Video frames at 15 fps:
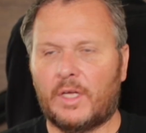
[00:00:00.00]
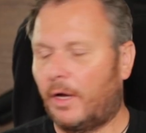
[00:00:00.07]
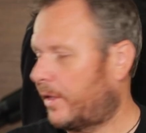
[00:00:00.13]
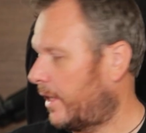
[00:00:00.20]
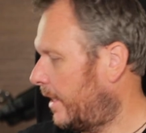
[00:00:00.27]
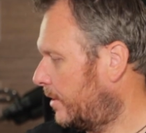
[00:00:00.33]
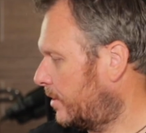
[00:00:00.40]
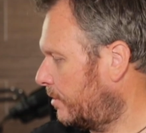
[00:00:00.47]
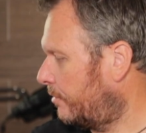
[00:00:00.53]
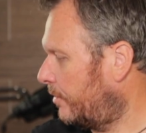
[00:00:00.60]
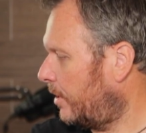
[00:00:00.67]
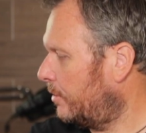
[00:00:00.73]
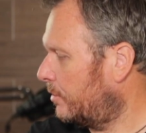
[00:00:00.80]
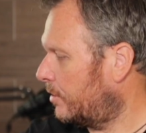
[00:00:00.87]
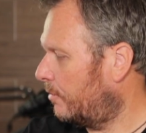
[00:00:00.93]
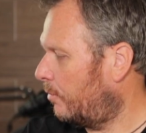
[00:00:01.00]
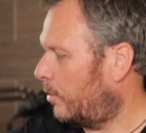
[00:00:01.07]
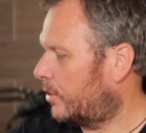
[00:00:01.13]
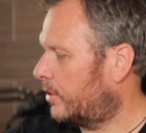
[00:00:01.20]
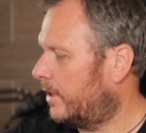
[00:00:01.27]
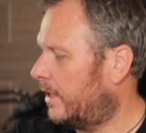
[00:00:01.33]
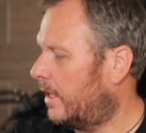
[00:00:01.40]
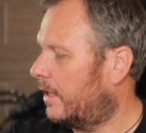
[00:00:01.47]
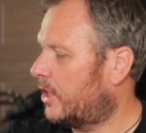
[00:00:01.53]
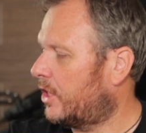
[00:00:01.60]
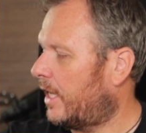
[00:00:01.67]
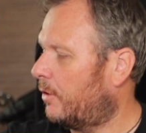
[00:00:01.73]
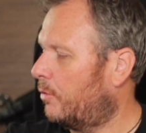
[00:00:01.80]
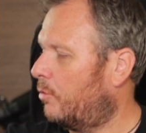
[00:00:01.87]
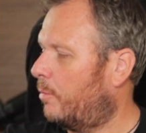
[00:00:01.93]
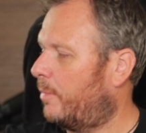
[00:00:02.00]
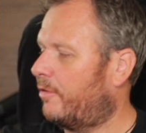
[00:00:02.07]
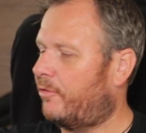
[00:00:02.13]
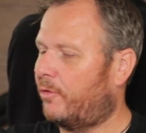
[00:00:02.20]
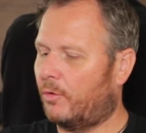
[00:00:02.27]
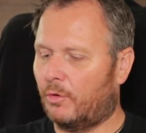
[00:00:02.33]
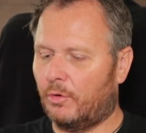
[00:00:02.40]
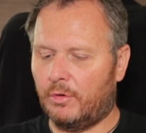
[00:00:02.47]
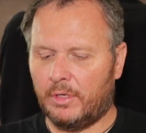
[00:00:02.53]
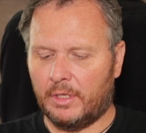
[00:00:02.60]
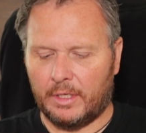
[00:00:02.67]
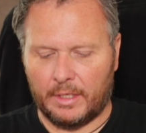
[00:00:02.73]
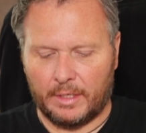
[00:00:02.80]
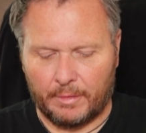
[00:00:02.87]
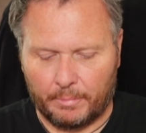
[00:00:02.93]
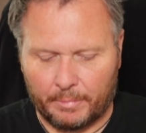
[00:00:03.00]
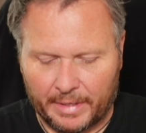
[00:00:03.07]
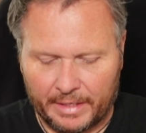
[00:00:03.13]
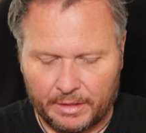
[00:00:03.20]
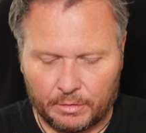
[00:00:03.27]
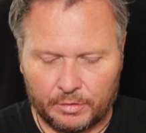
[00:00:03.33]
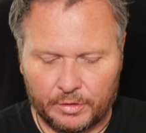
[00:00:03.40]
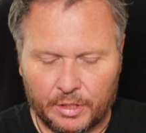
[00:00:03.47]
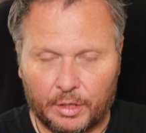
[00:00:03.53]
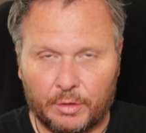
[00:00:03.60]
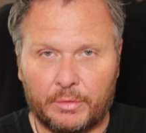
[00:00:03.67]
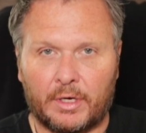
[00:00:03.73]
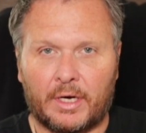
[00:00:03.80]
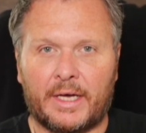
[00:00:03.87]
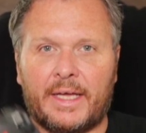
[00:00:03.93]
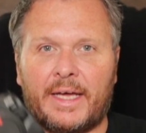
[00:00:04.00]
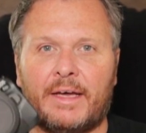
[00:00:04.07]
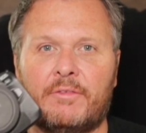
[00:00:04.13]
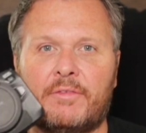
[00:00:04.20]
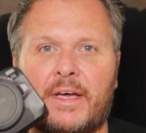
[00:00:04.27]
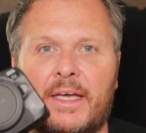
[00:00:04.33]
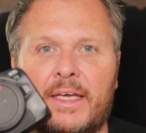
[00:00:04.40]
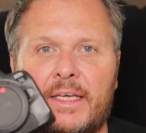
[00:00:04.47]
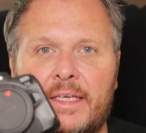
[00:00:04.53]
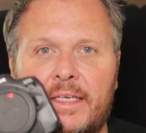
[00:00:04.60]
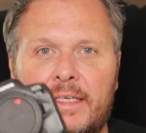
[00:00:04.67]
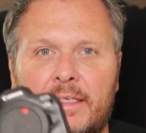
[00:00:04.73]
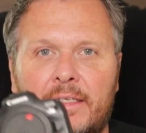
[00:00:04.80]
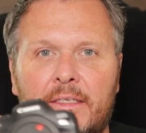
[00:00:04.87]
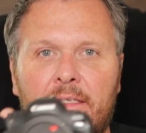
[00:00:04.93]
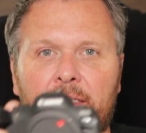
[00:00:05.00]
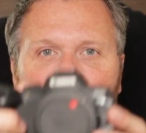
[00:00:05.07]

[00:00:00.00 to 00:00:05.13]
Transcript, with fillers: Okay, so for those that have watched the channel before, may know that I have a